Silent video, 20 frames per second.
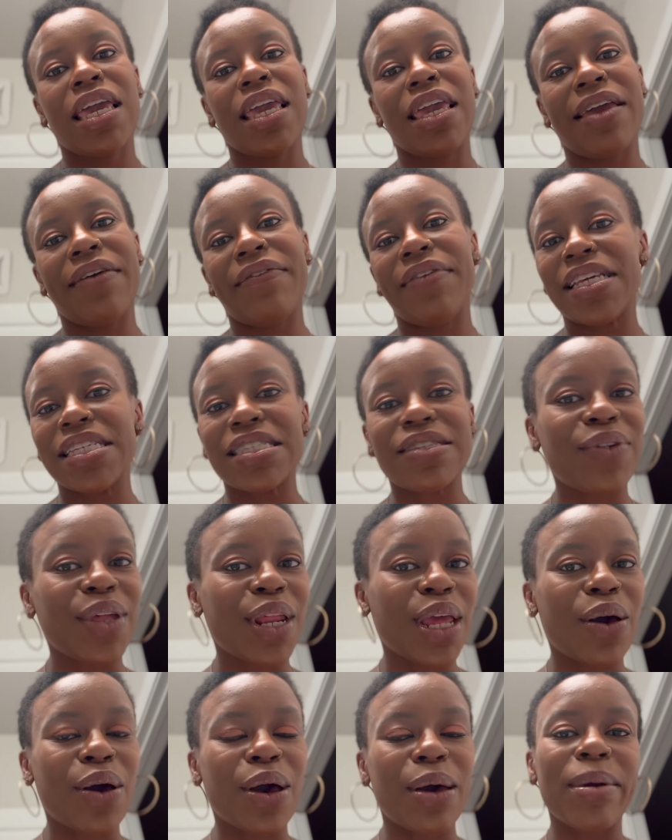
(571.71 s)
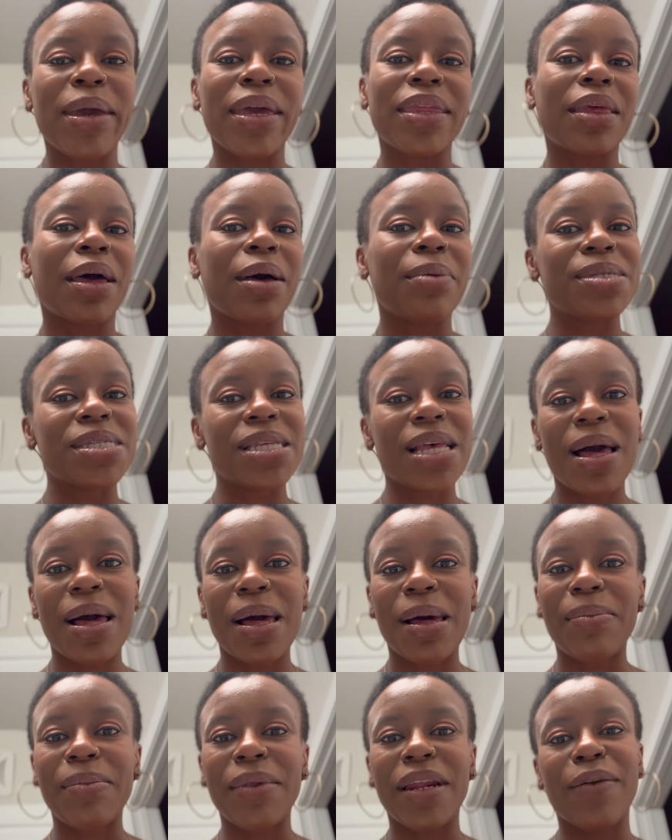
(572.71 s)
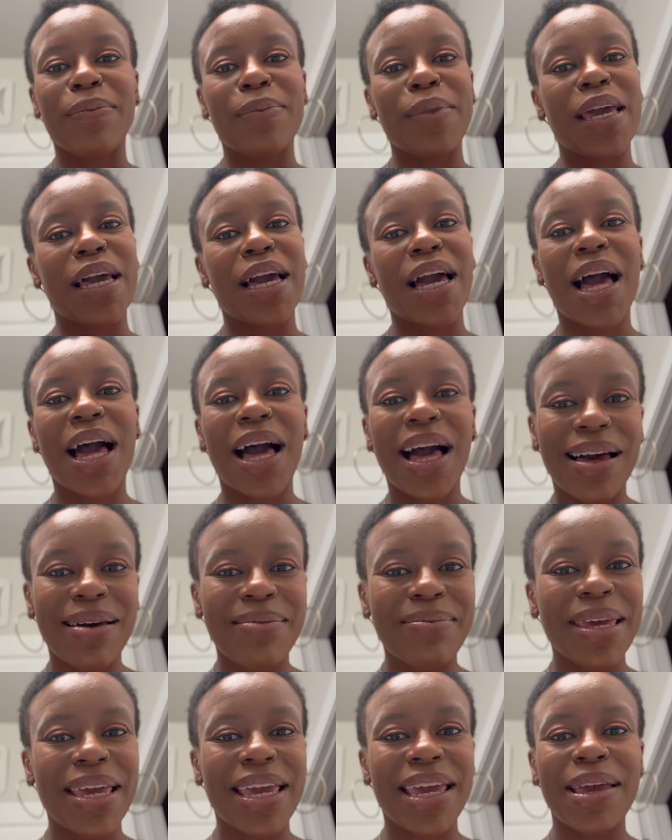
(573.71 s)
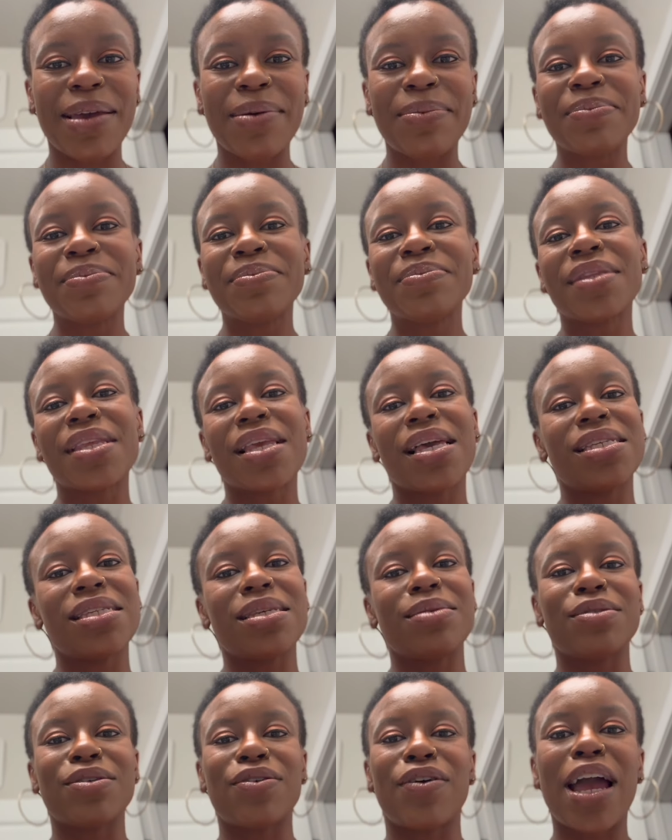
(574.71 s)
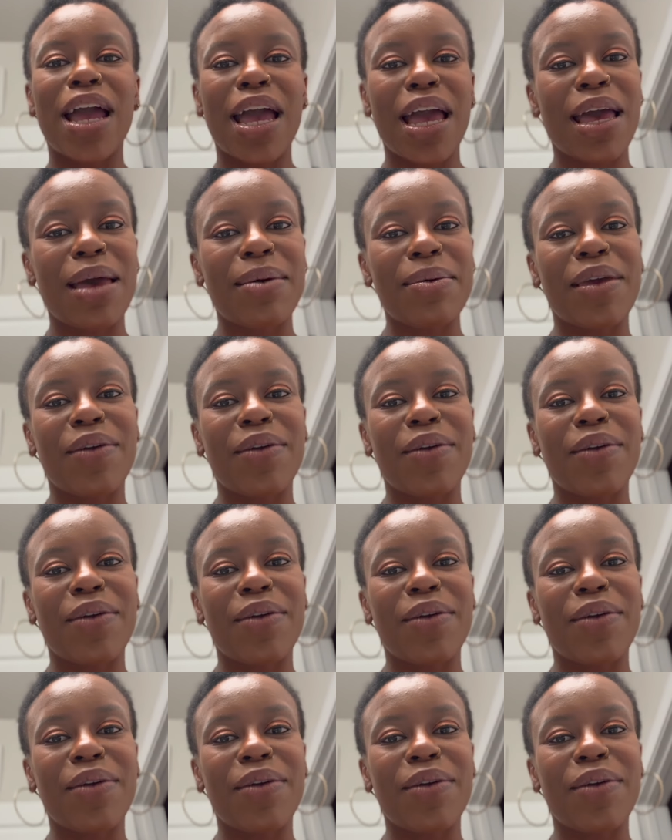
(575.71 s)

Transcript: give this video a big thumbs up, leave me a comment, subscribe.